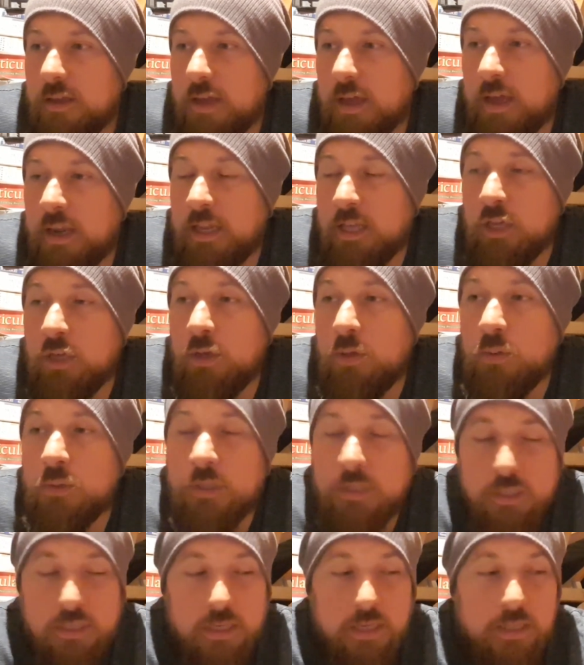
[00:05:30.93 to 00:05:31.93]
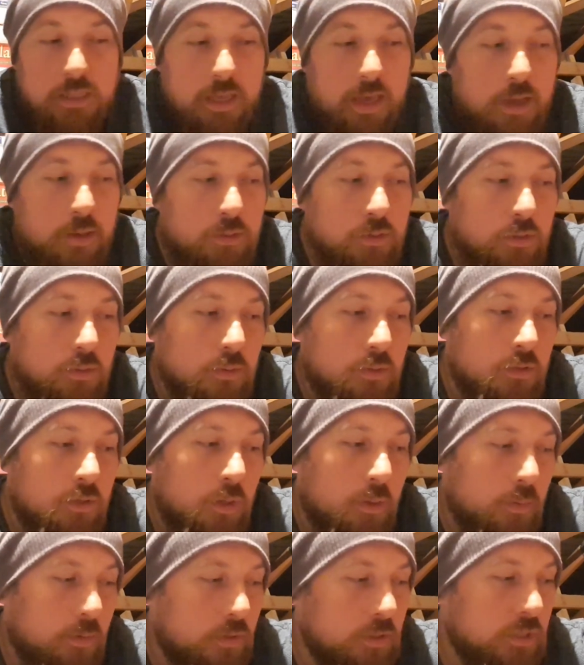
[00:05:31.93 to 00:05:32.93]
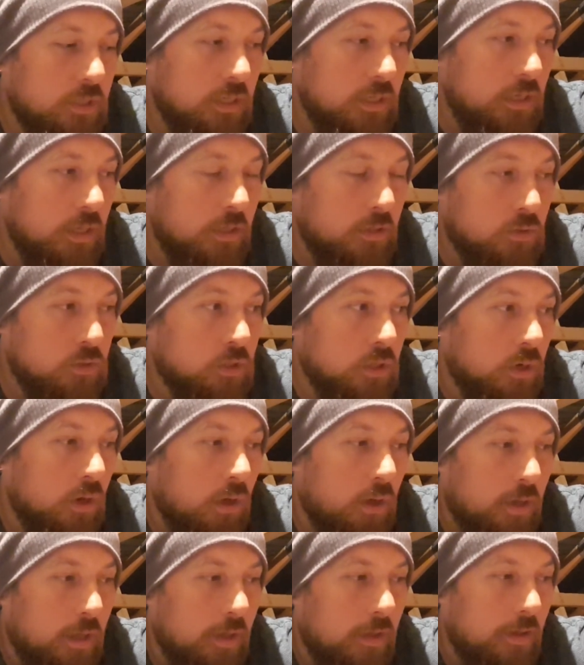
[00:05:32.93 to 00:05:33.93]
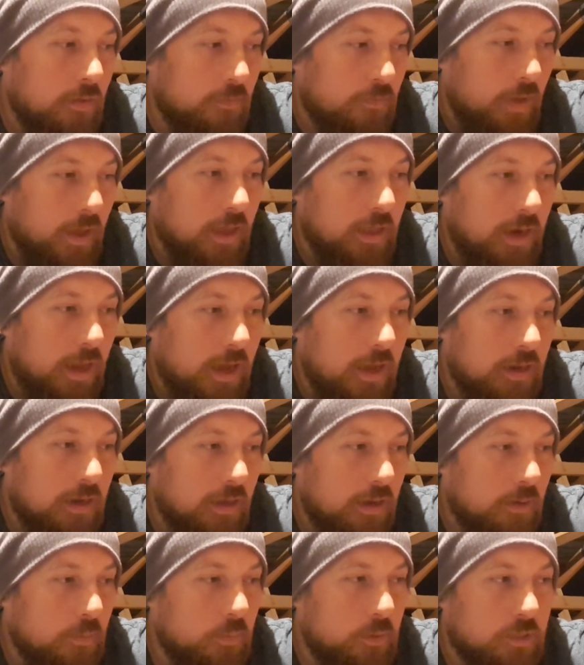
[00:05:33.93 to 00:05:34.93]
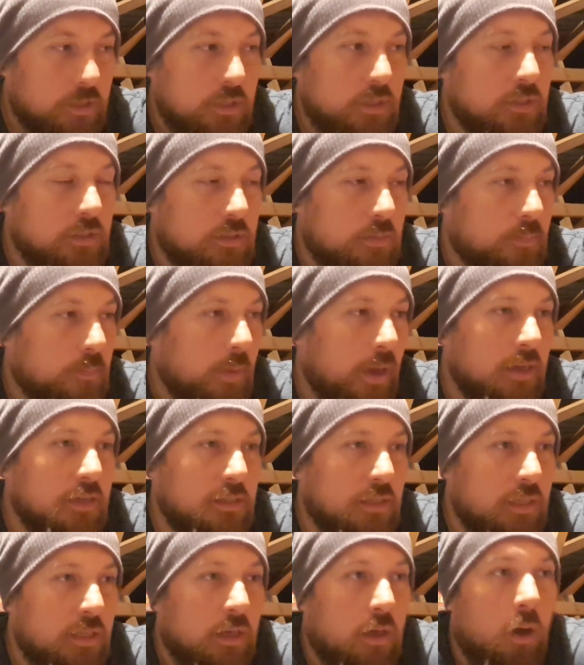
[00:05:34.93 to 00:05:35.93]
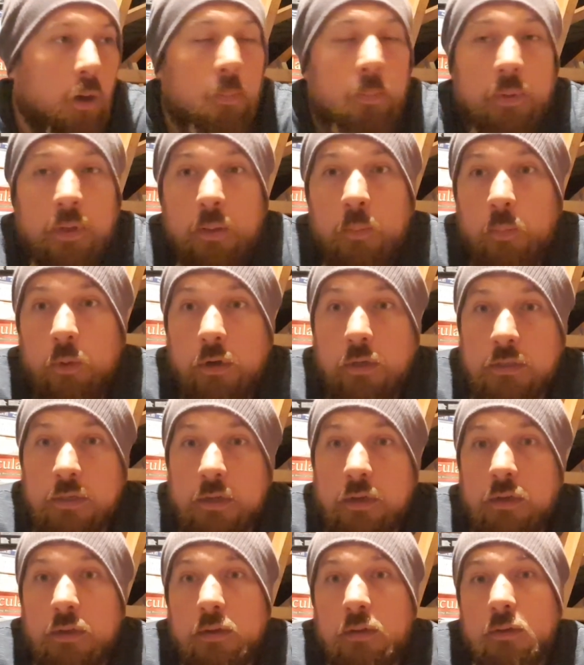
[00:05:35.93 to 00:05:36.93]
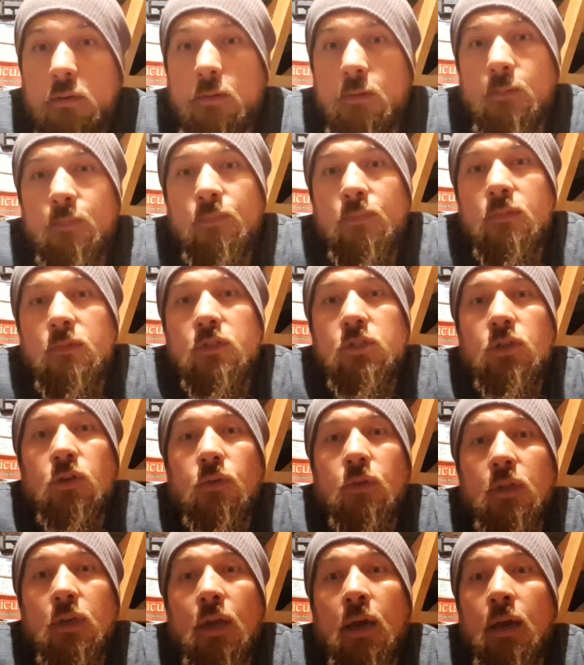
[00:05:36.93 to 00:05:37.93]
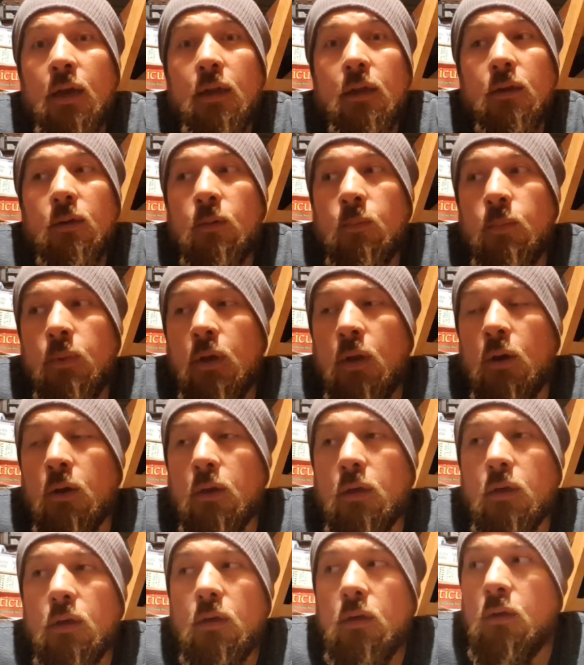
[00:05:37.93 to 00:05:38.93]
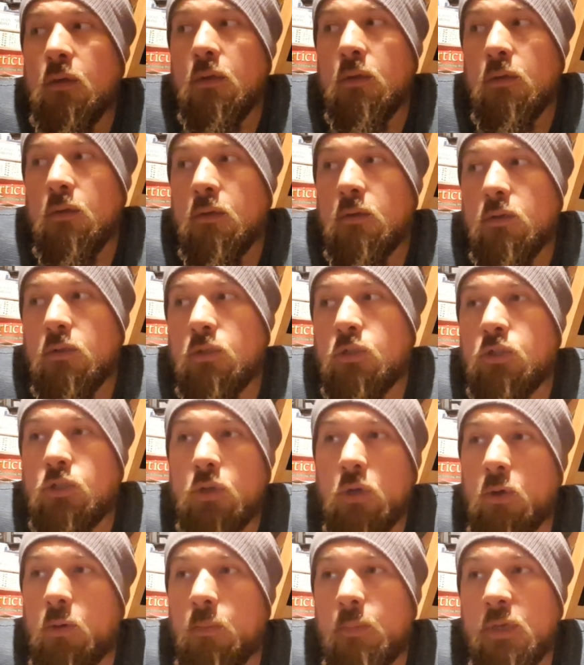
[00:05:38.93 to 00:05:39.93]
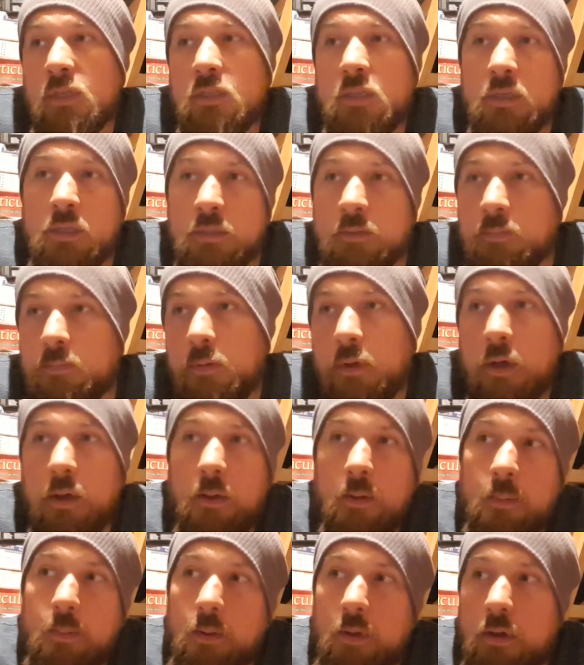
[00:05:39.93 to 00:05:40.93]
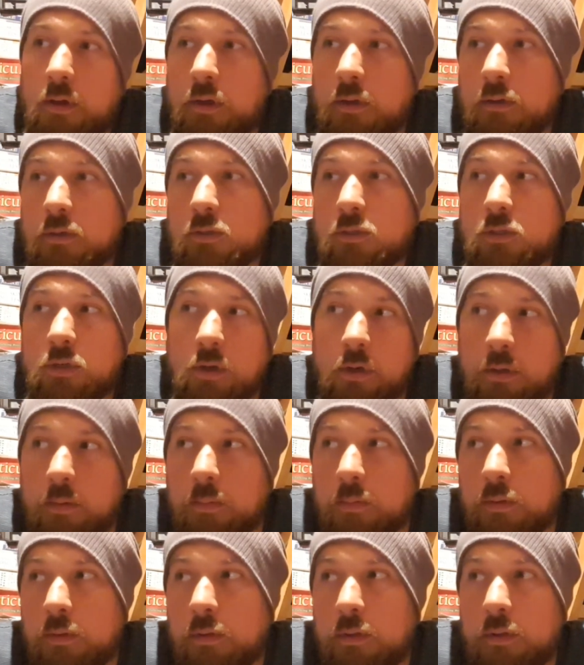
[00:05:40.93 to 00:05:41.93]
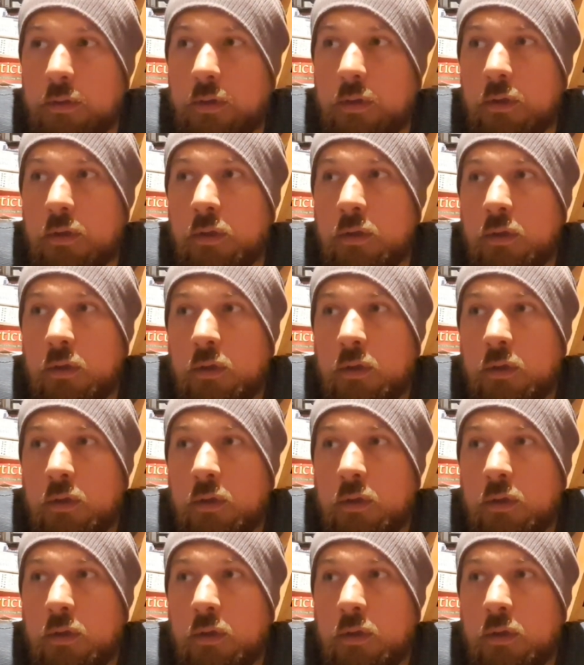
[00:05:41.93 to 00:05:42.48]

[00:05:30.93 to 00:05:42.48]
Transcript: and he uses it in the house all the time because he does a lot of echolalia, which is basically copying what he's heard during the day, and he'll be like, "Shut up, Mrs. Blah blah, shut up,